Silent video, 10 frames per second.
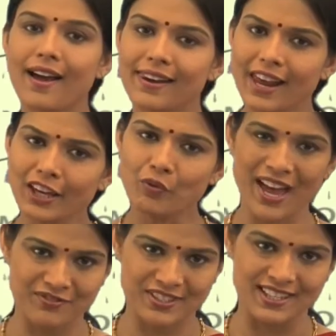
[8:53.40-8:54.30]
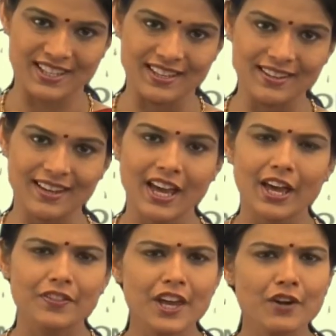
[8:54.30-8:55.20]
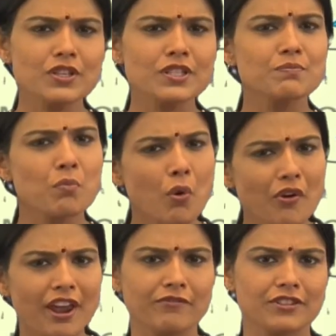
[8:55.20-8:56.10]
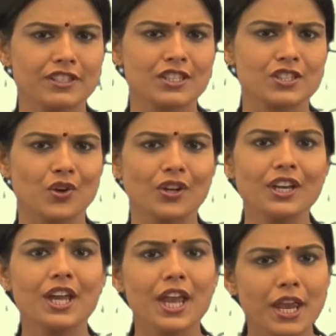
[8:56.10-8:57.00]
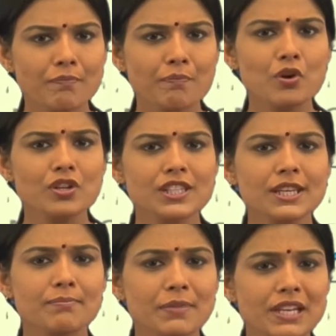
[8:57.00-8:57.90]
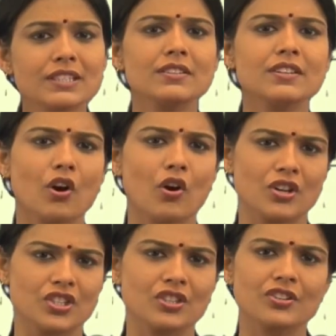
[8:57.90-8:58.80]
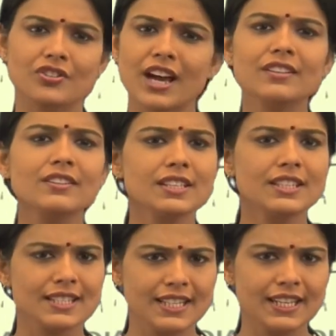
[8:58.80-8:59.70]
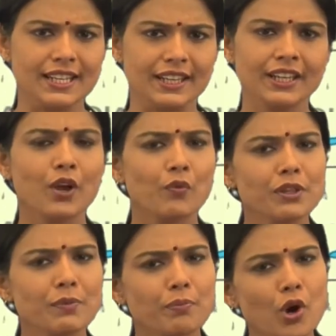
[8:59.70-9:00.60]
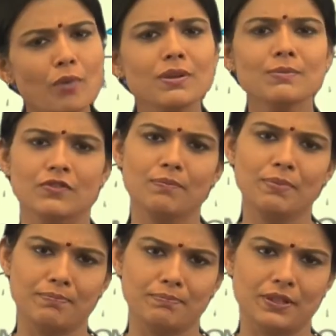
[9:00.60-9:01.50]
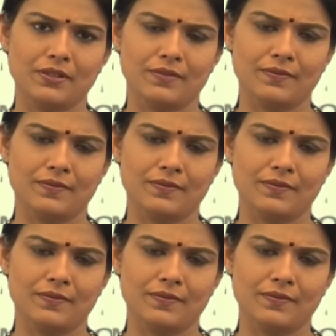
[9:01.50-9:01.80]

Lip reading: Like we have seen, there was more emphasis on imposing a military order rather than dealing with the problems of the people.